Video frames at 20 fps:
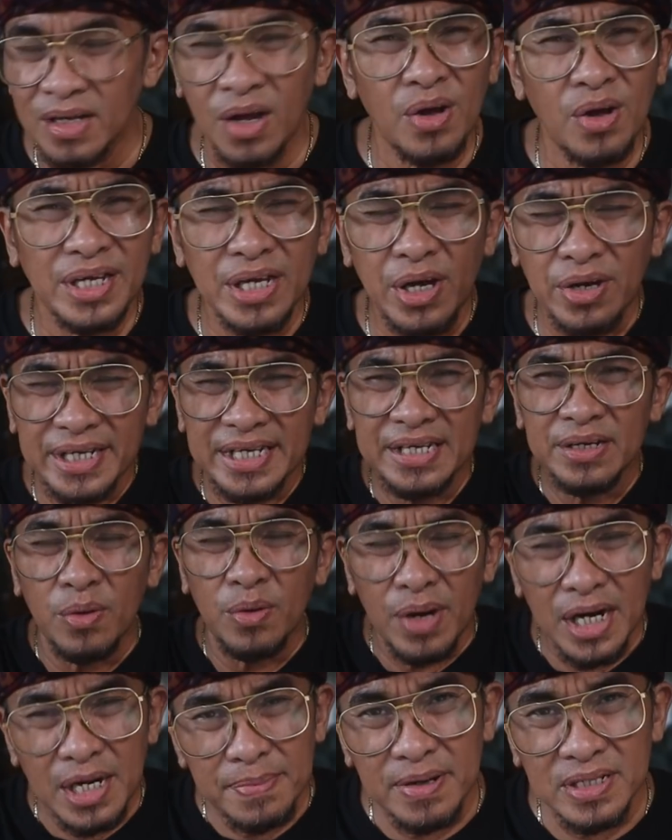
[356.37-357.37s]
Okay.
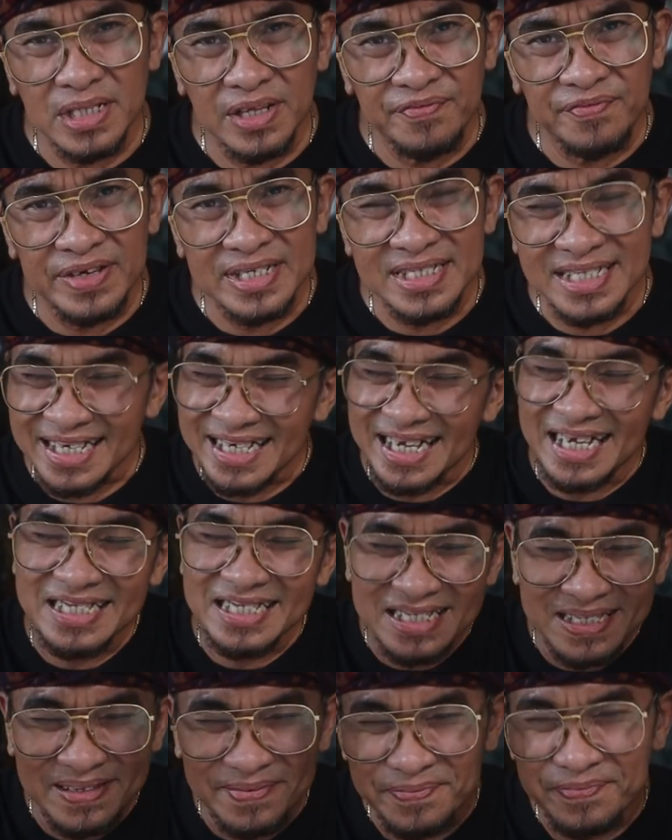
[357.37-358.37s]
What about the visa? Yes,
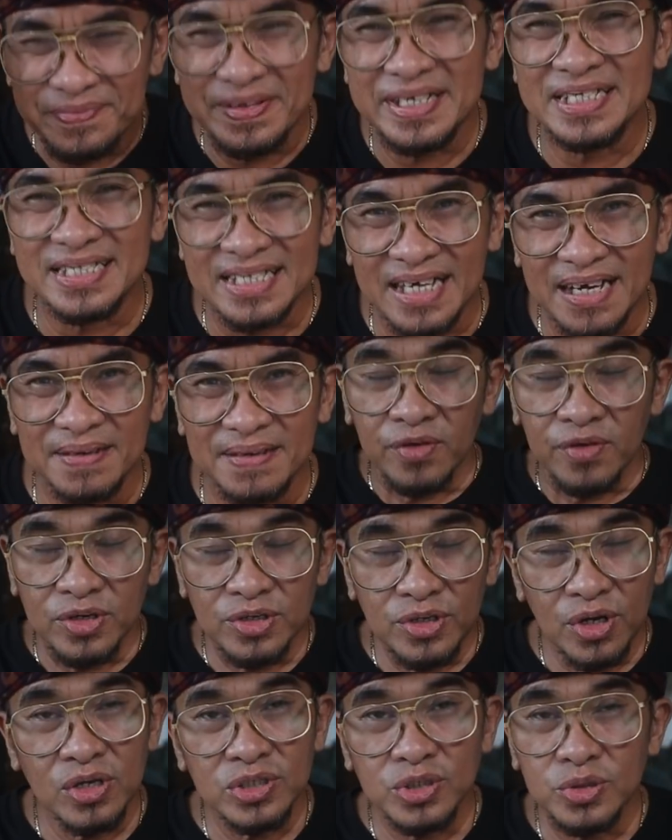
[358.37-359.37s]
the visa. For
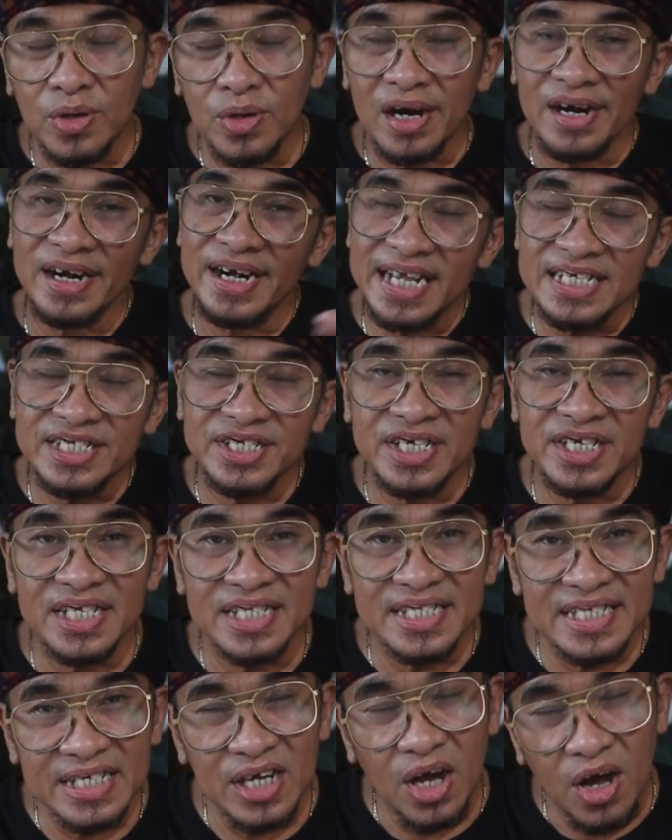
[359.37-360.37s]
those who are
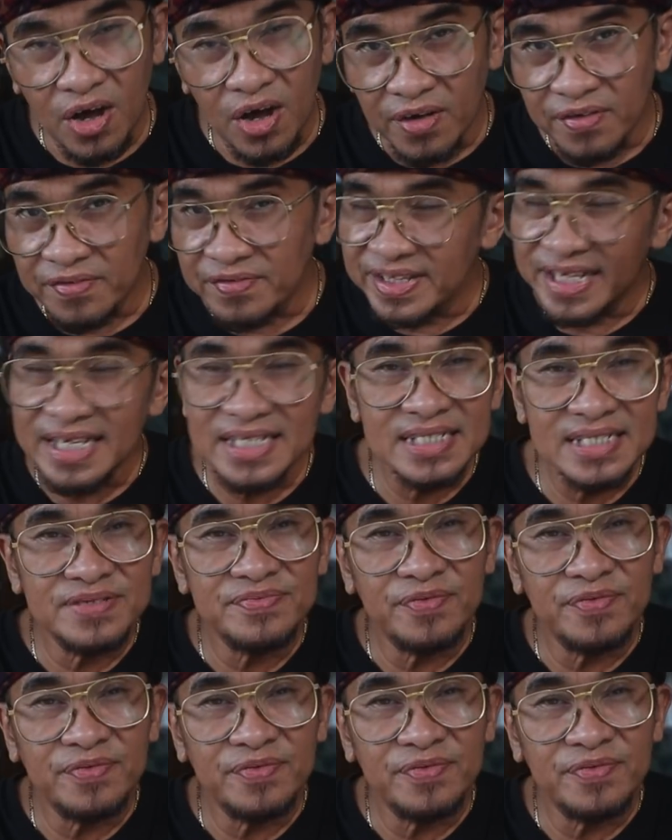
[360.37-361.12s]
nationality of these